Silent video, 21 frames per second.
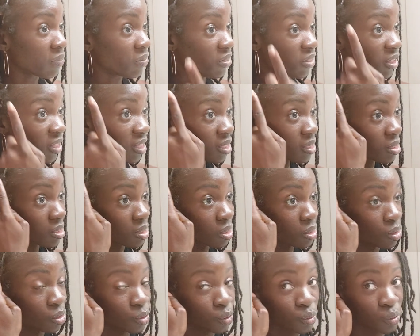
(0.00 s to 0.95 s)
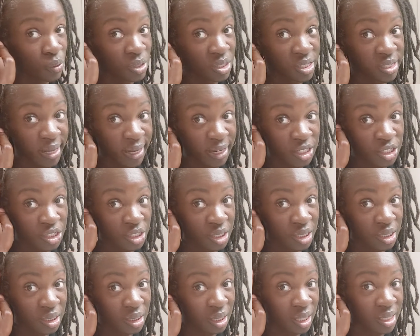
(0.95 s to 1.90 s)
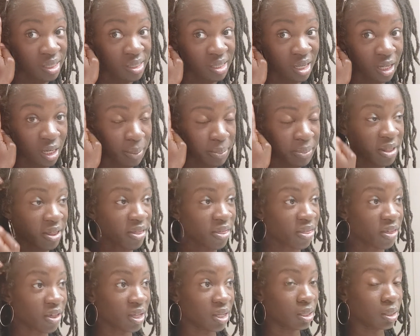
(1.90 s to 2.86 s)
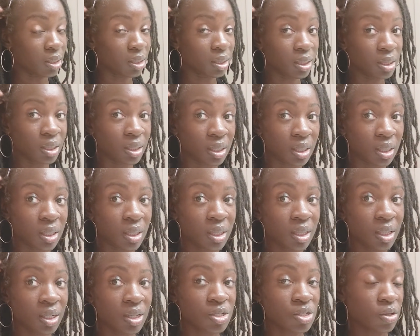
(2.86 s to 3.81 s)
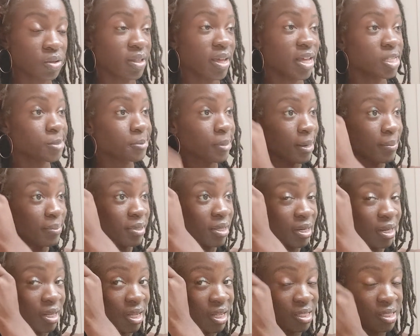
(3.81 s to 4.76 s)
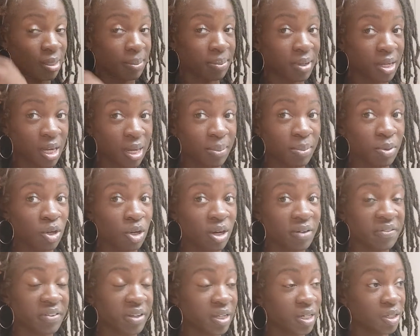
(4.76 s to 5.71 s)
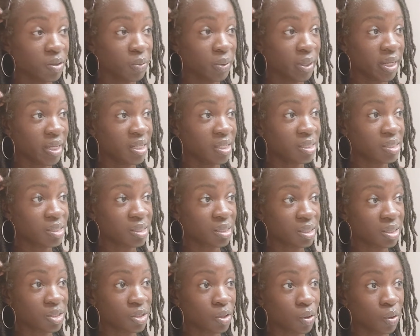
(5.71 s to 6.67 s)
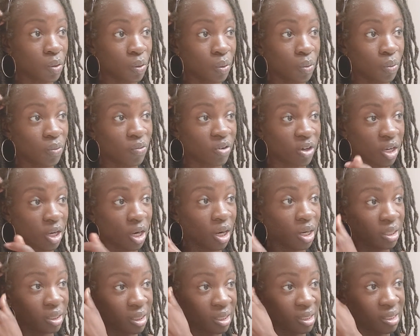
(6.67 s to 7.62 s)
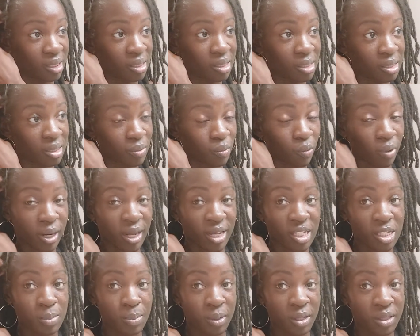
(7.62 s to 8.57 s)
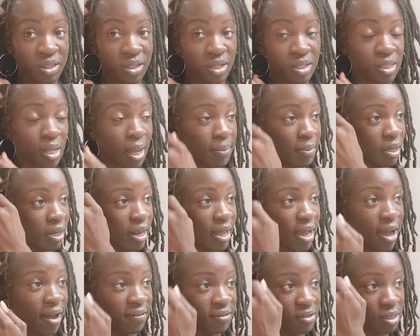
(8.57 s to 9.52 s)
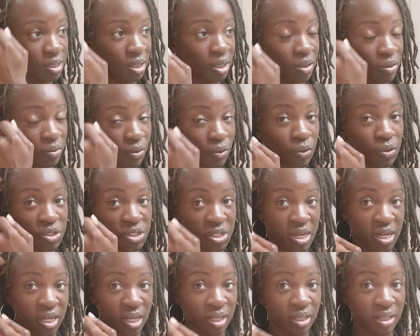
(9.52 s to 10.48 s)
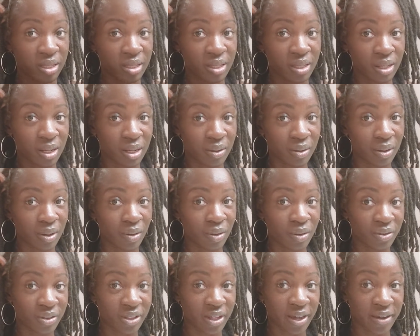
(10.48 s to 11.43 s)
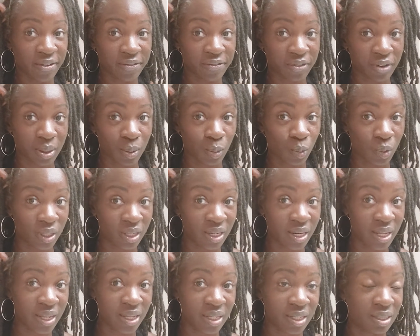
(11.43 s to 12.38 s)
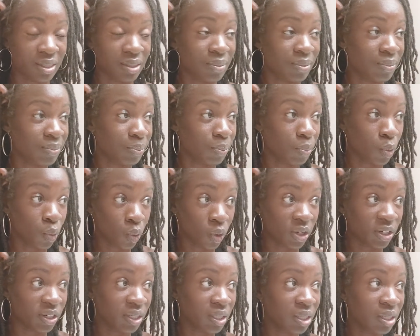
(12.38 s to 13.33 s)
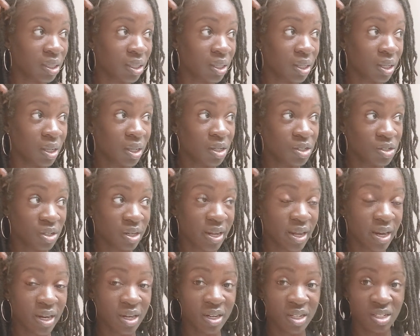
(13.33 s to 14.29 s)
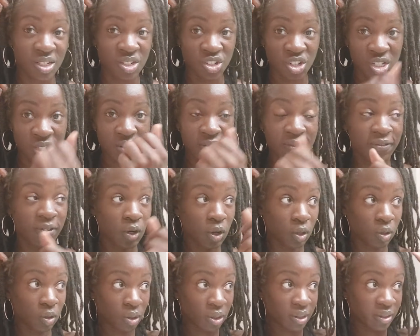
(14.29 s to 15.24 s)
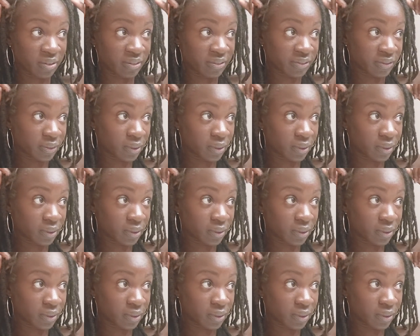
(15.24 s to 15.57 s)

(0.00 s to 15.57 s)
this new section is going to be thin. So that's probably going to end up coming off anyways. So regardless, when I split this, I'm going to have to crochet that front one in more so that it doesn't just fall off,